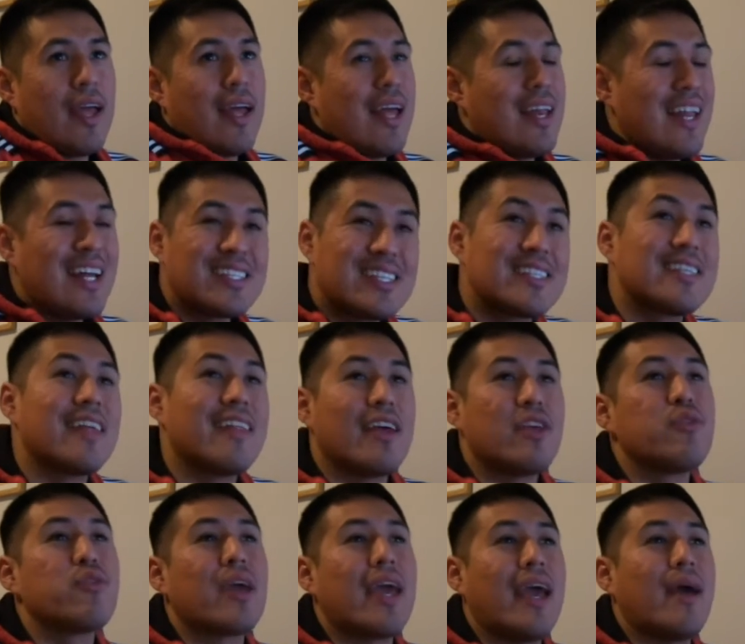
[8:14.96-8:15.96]
not to say that
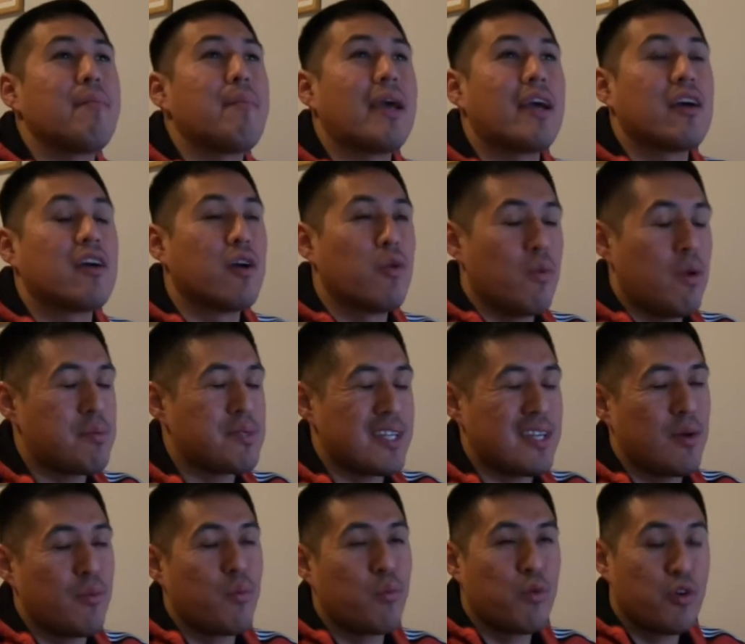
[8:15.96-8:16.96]
you can't make a good Wix
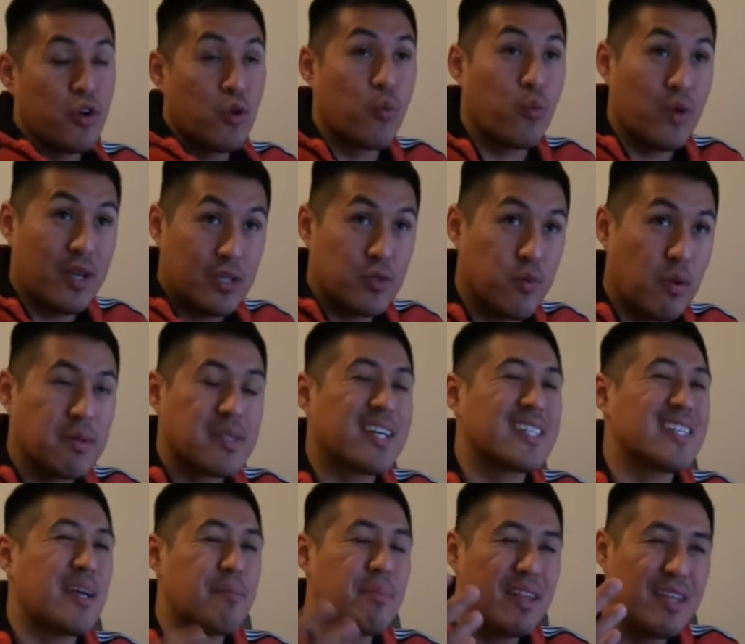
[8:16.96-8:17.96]
website,
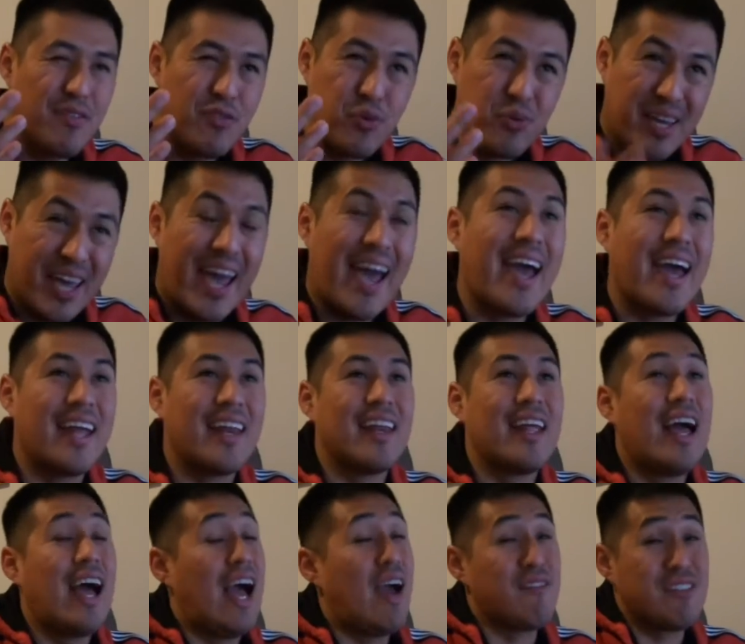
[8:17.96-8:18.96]
because I believe you can.
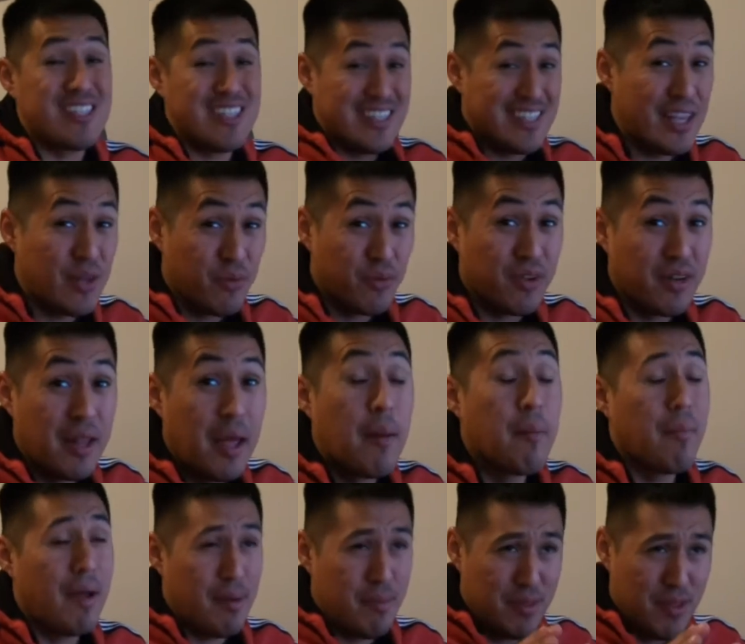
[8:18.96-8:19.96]
I haven't seen one,
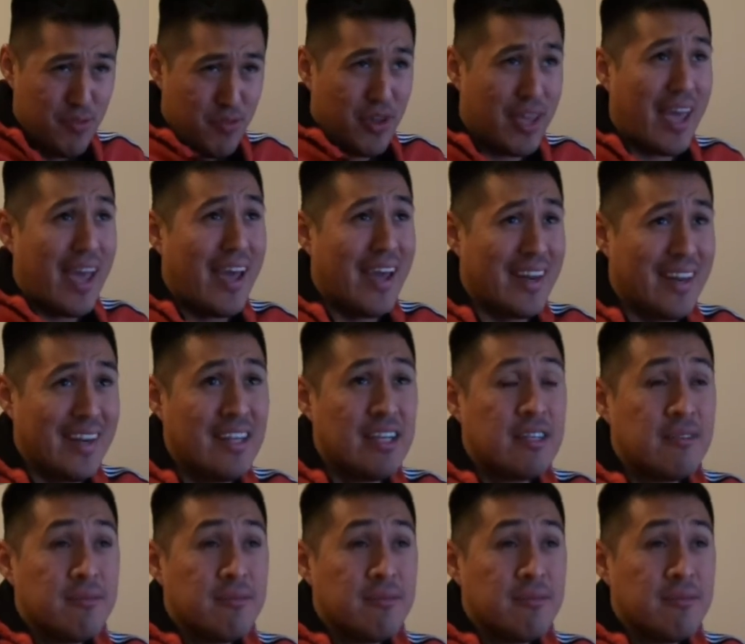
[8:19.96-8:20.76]
but I believe you can.